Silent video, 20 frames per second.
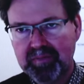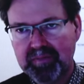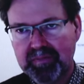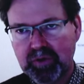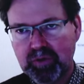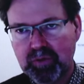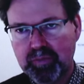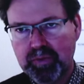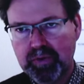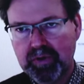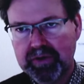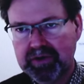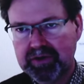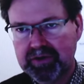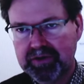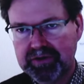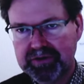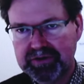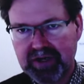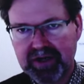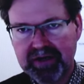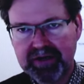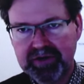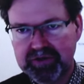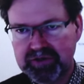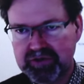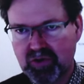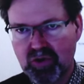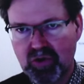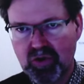You put your entire
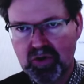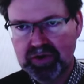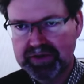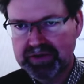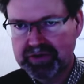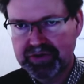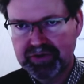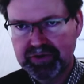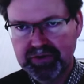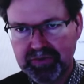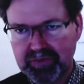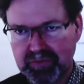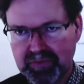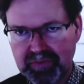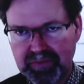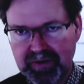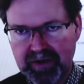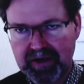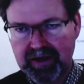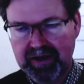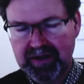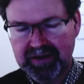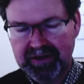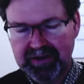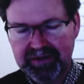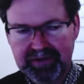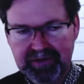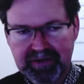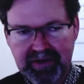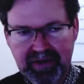soul into
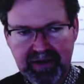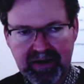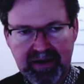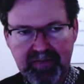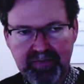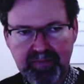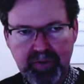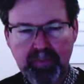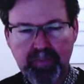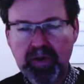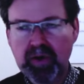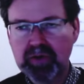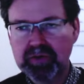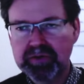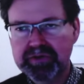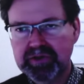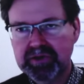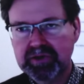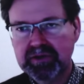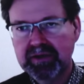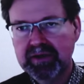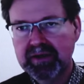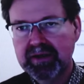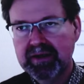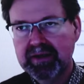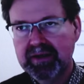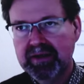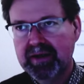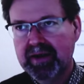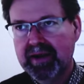a proposal,
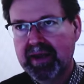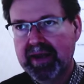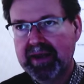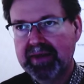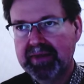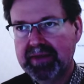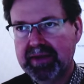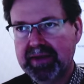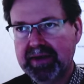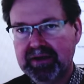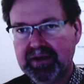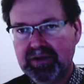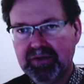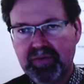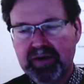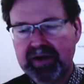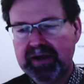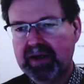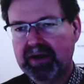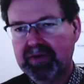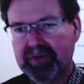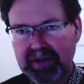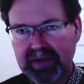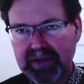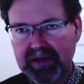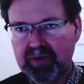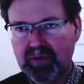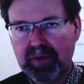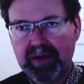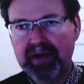and then you find out the
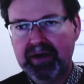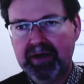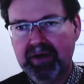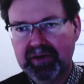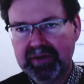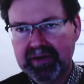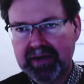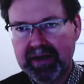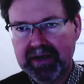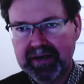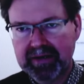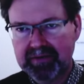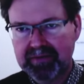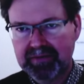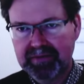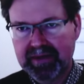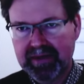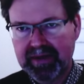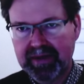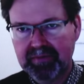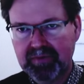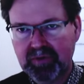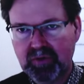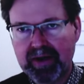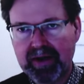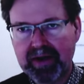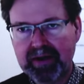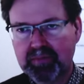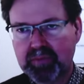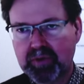hit rate on that
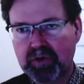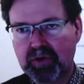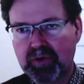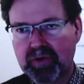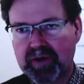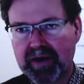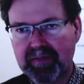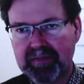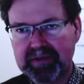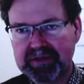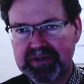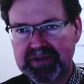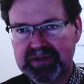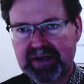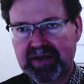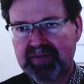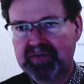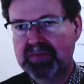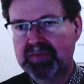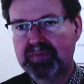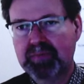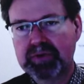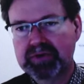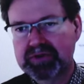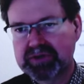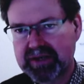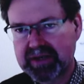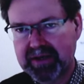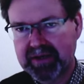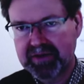grant program is 7%
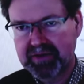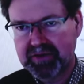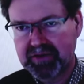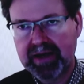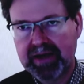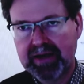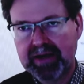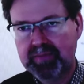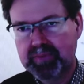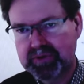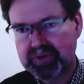or 8%.